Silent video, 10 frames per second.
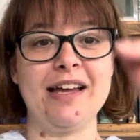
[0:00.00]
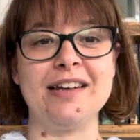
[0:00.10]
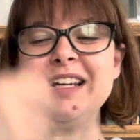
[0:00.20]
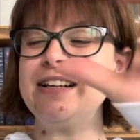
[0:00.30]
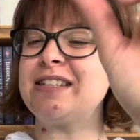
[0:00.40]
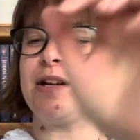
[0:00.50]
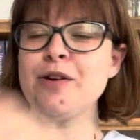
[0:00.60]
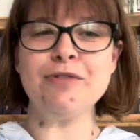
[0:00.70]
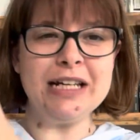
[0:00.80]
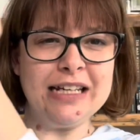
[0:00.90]
And like I said, I
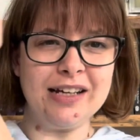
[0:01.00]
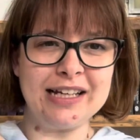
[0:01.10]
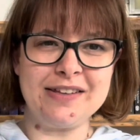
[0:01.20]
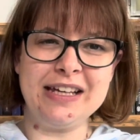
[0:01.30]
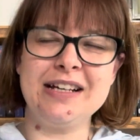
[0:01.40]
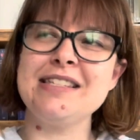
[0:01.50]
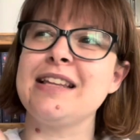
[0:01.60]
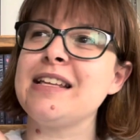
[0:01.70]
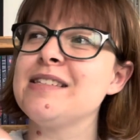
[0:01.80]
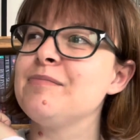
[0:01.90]
really like, I think I said
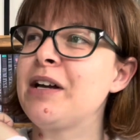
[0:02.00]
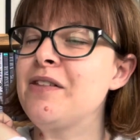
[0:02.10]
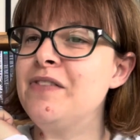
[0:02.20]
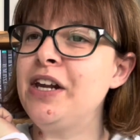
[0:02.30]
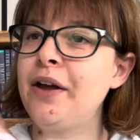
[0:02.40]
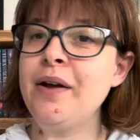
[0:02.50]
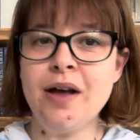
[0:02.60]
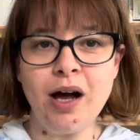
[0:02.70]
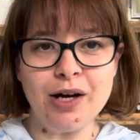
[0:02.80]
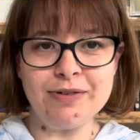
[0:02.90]
this in my other video,
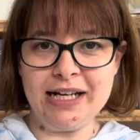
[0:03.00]
I really